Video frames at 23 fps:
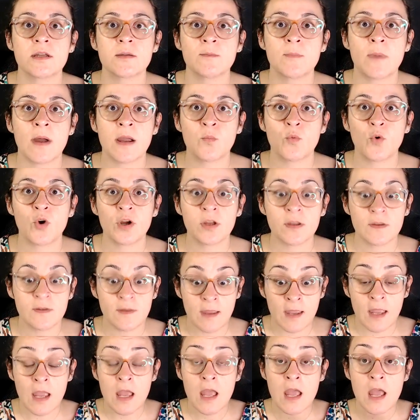my
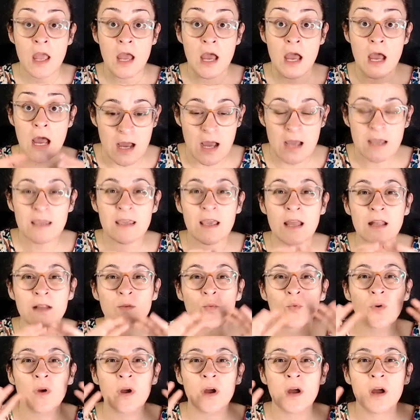workday, I
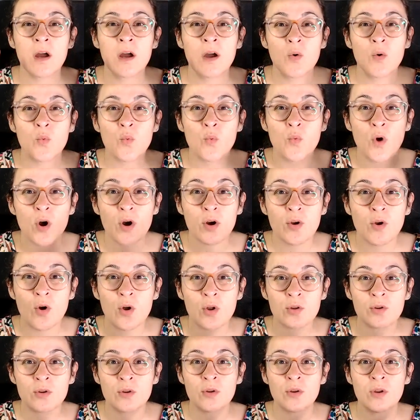can work
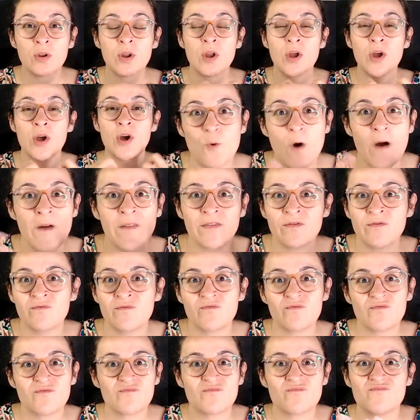on one
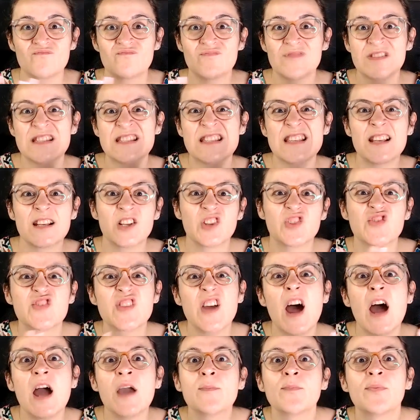single
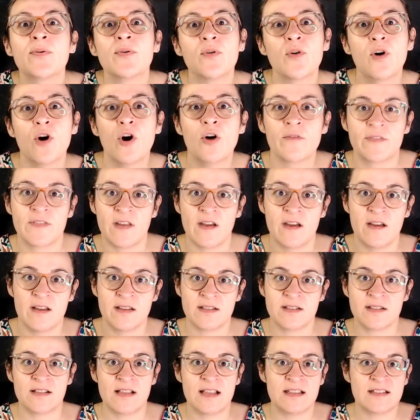type of
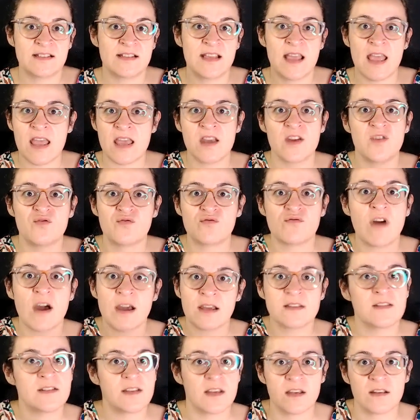task, let's say
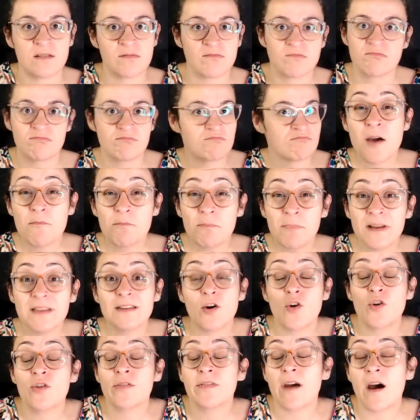writing. But
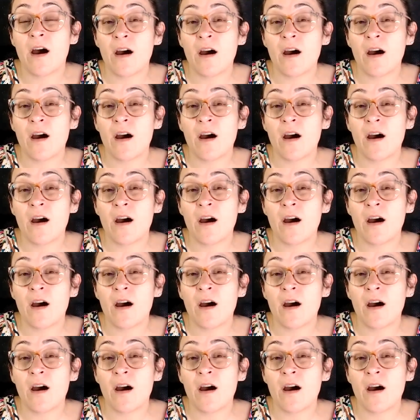on